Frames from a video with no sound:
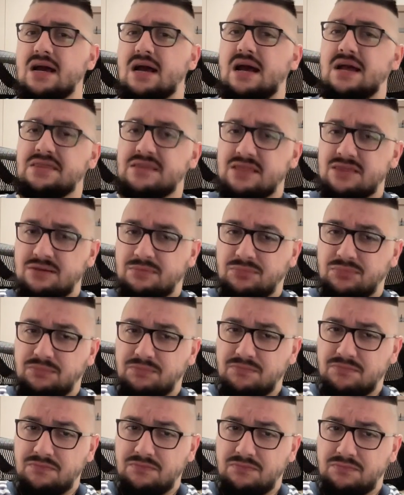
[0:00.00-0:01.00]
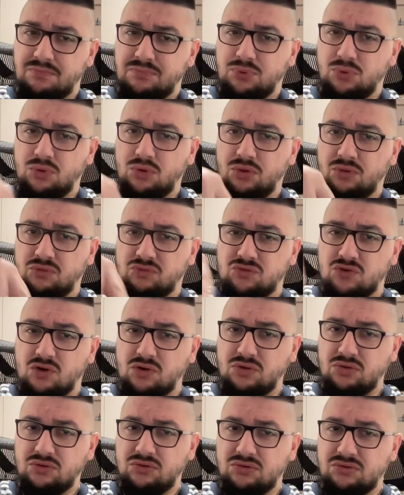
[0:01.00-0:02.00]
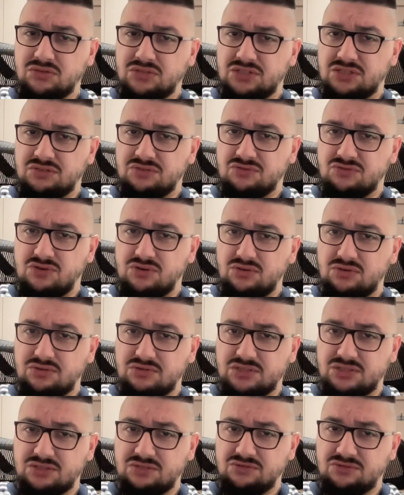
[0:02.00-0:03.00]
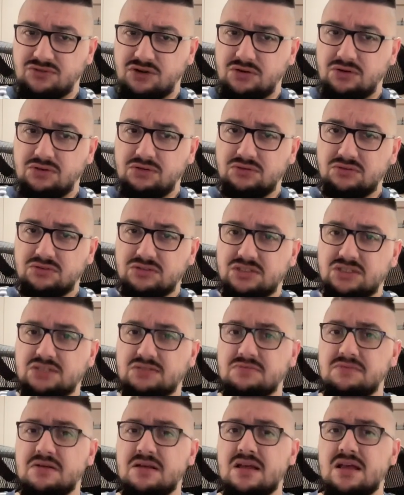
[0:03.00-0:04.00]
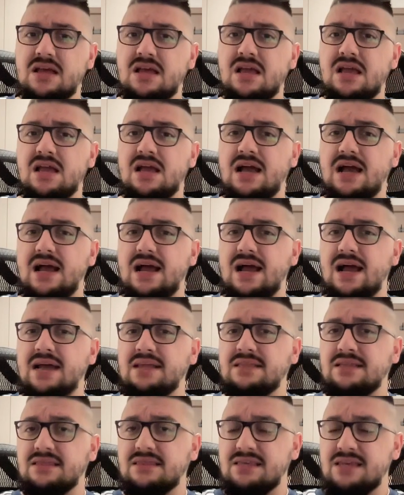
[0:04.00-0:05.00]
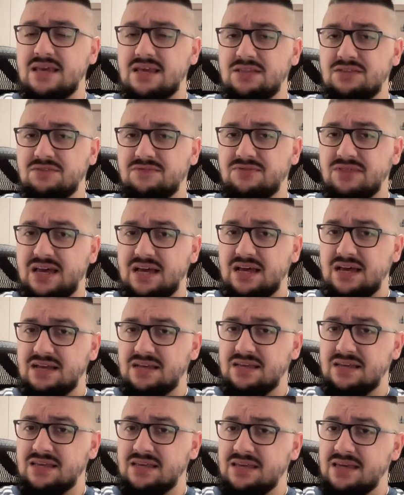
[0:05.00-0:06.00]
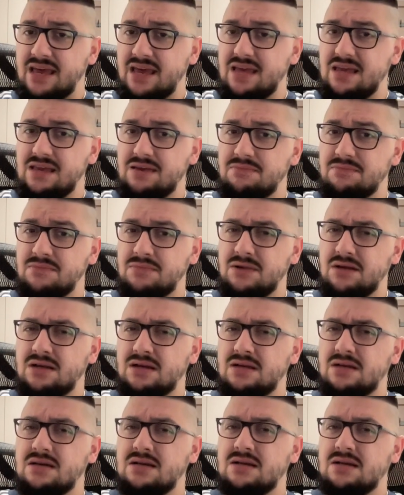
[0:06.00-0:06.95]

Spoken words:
And then the ball rolls and rolls and rolls. And at the end of that game,